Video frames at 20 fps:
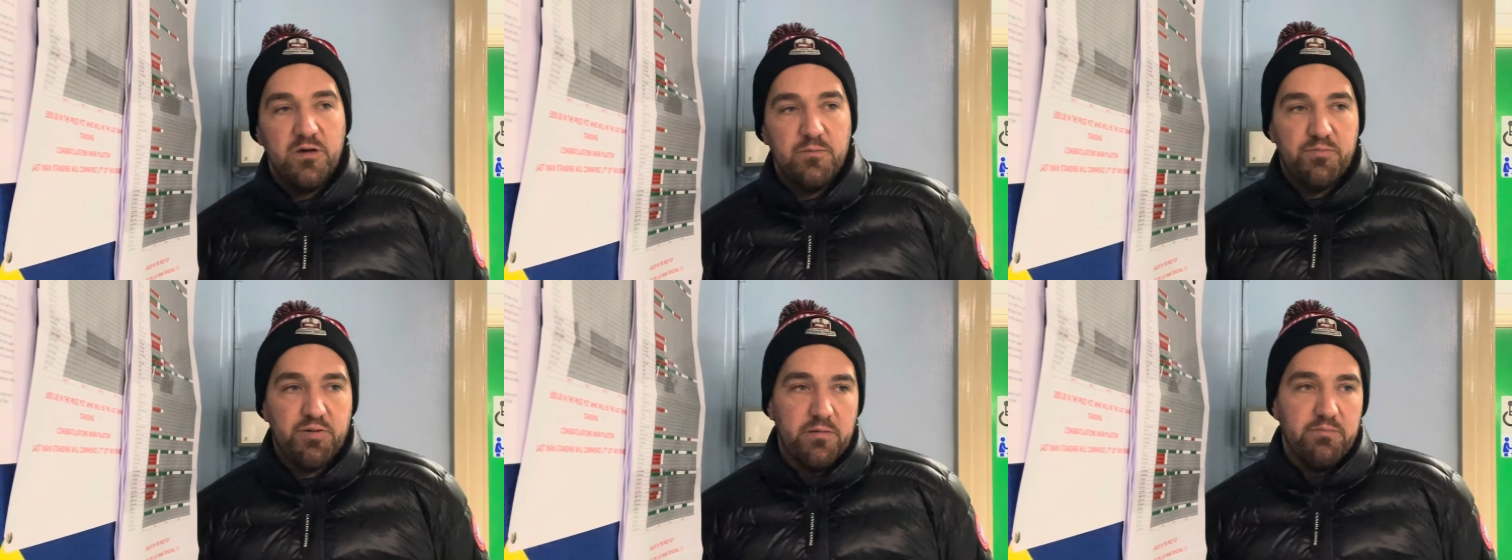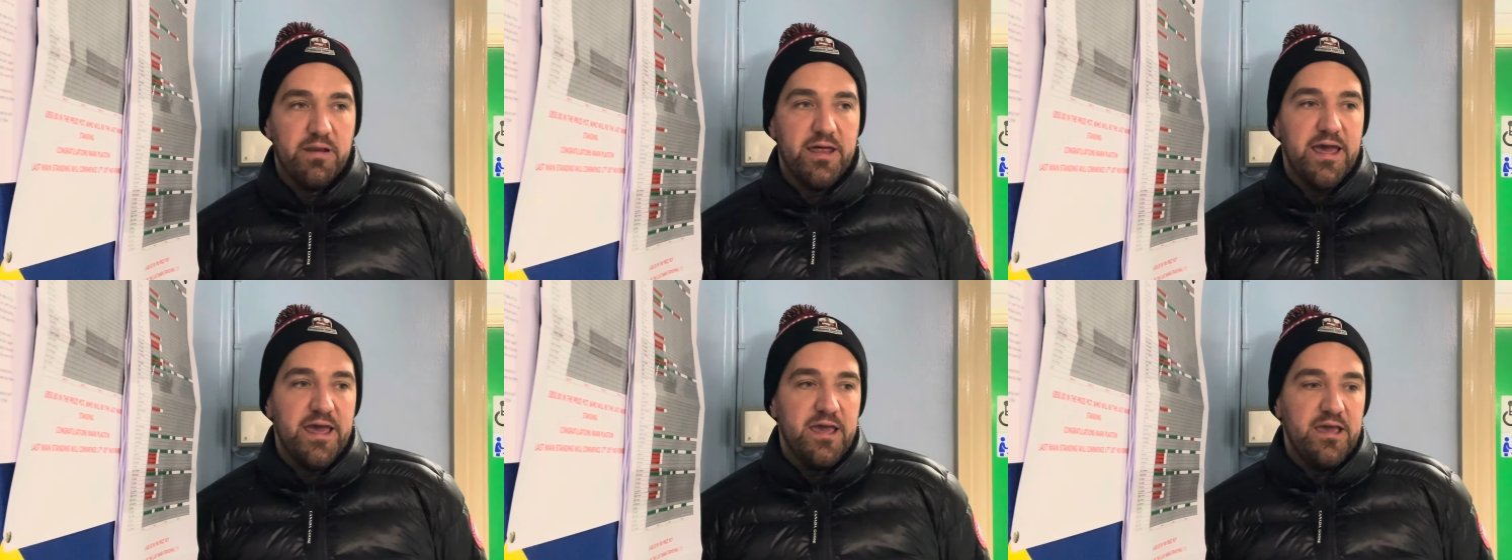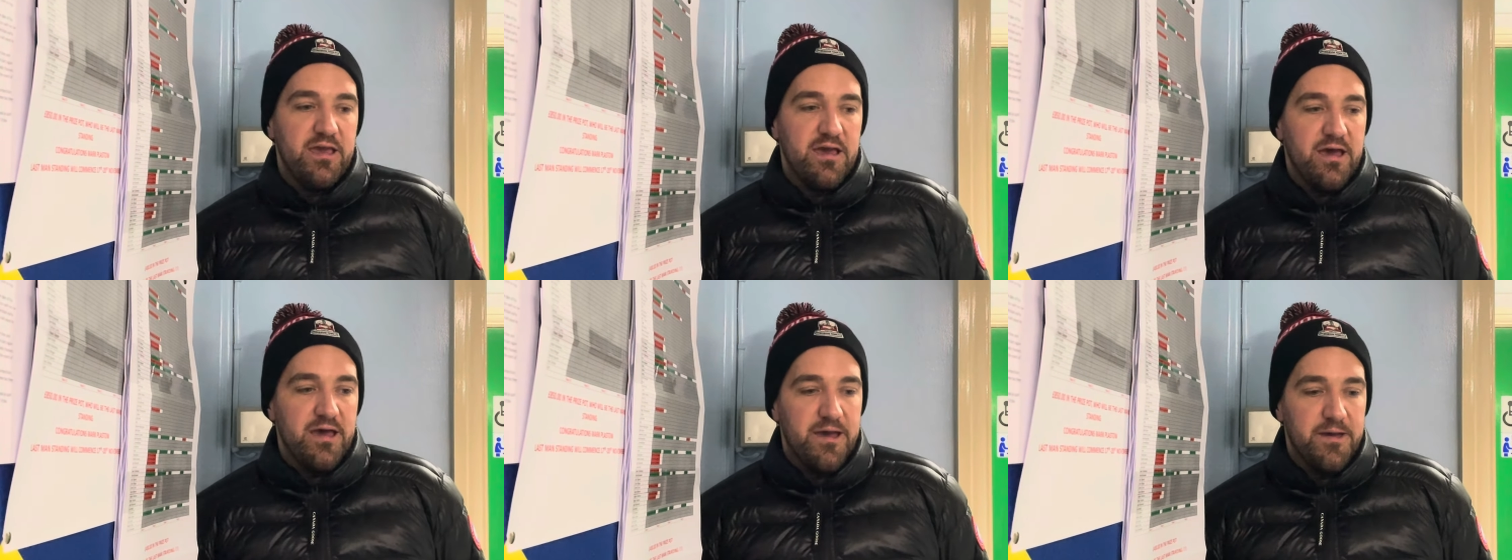
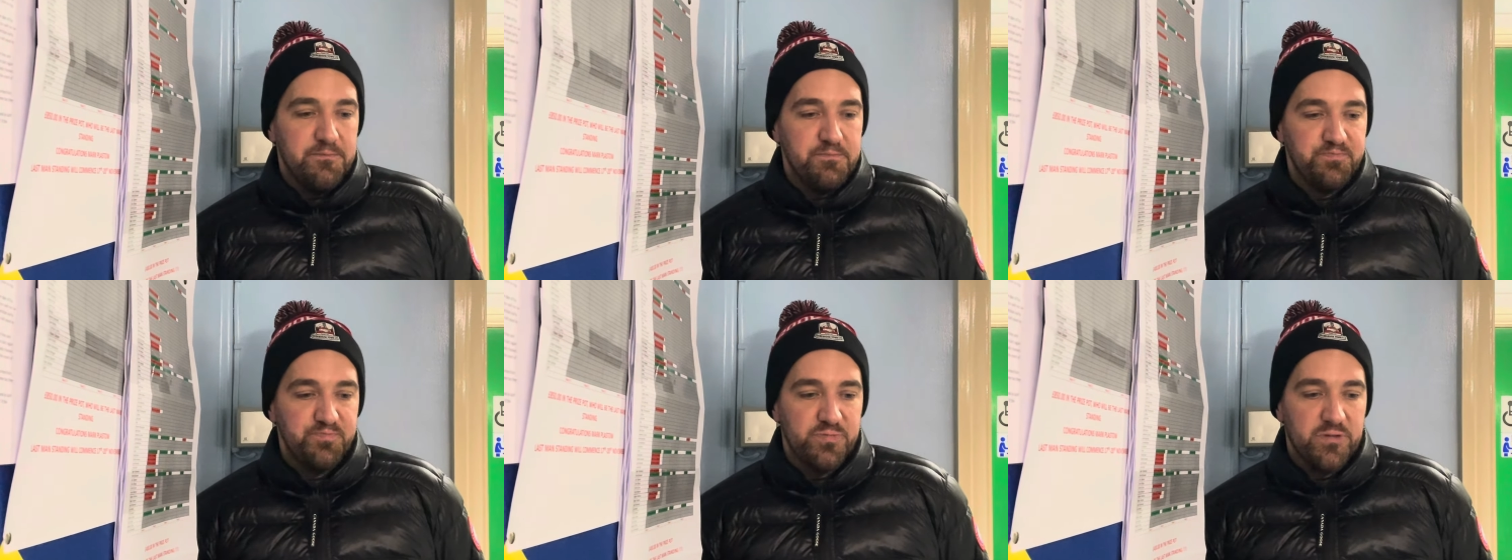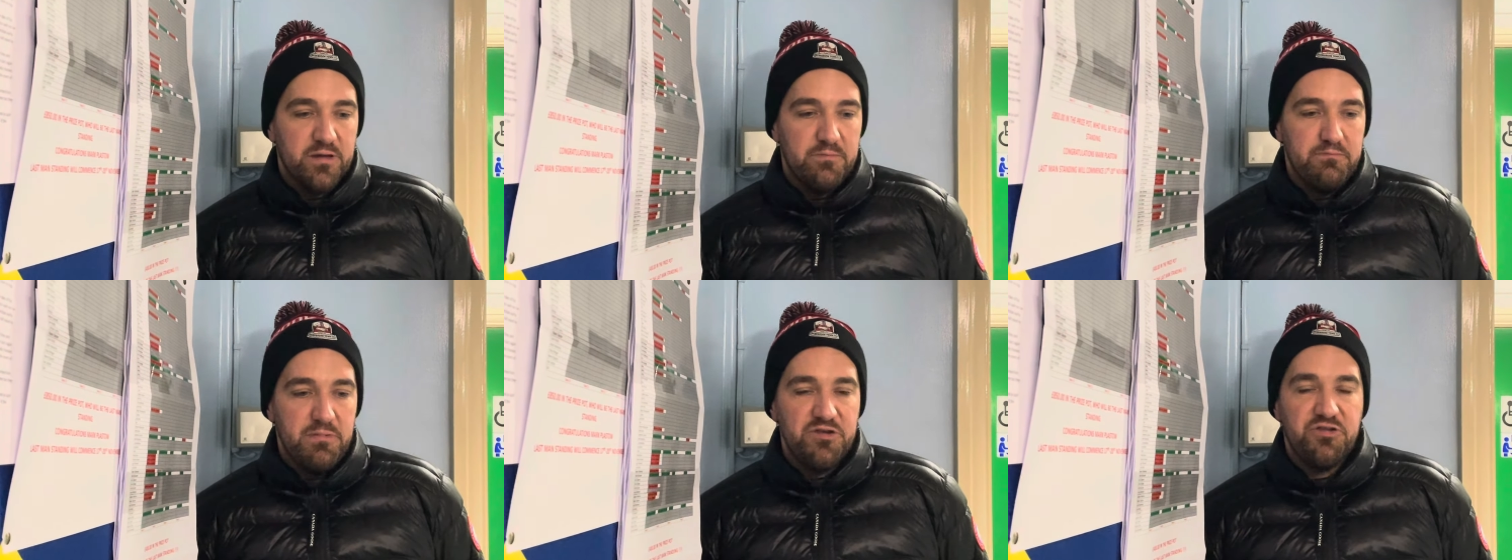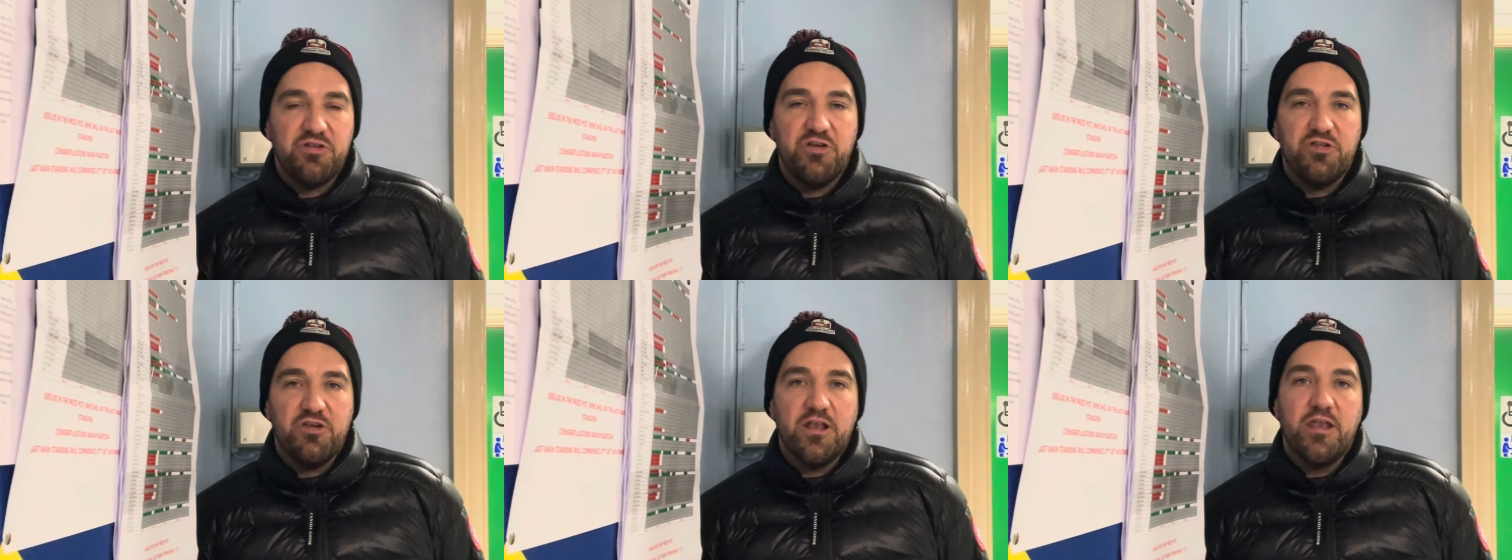probably
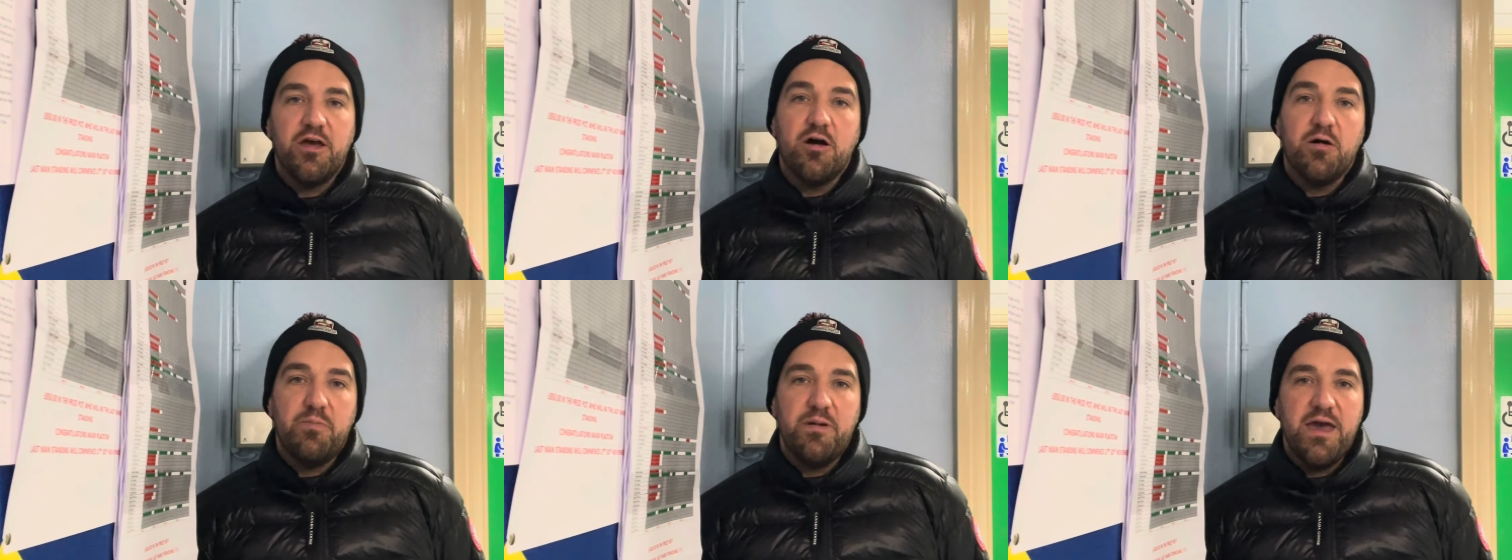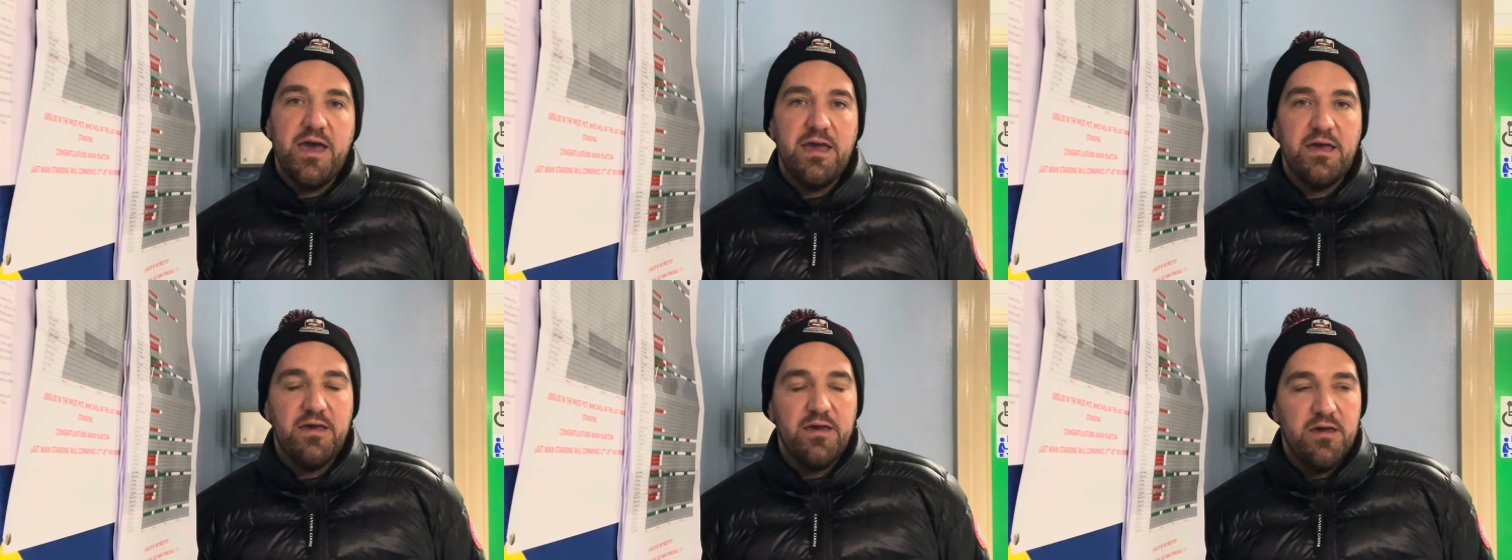missed us a little bit,